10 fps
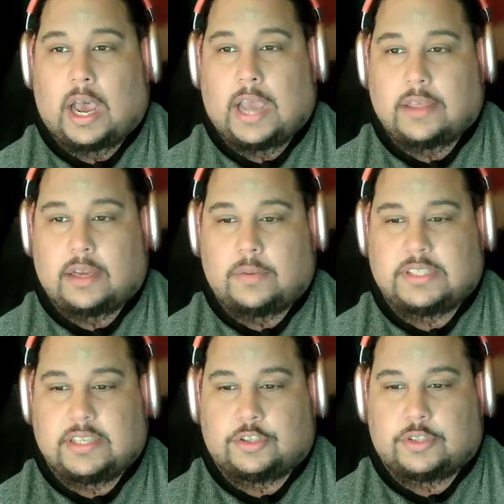I thought it
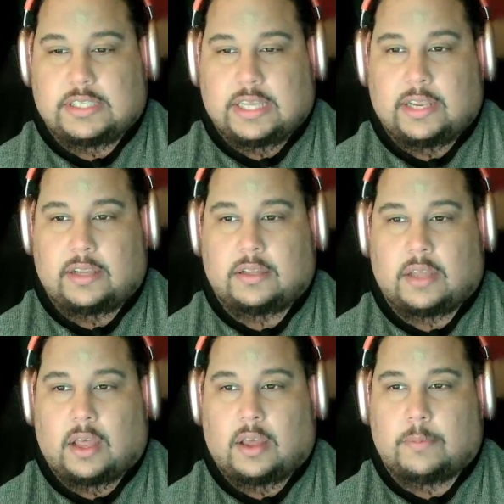was interesting
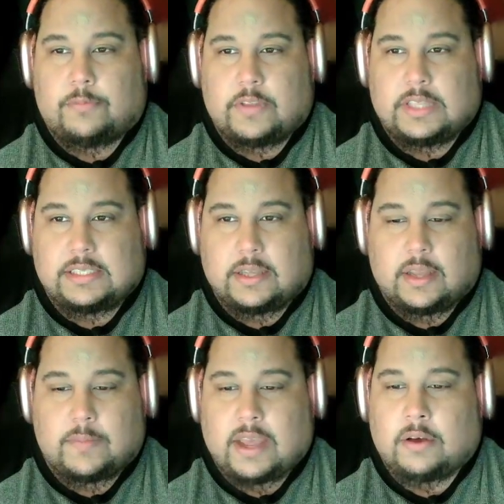um, for this to
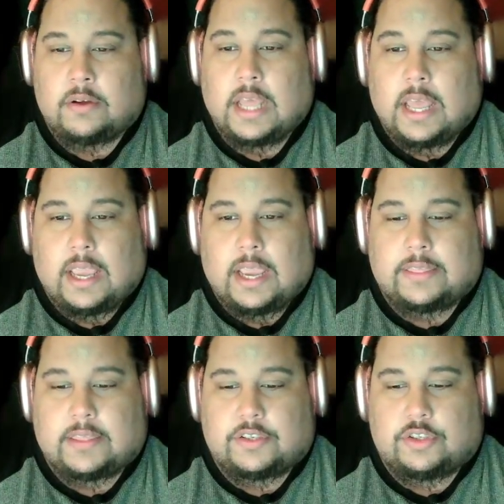come out
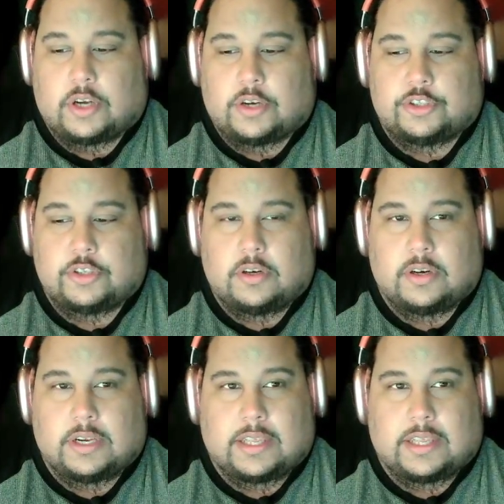at this juncture,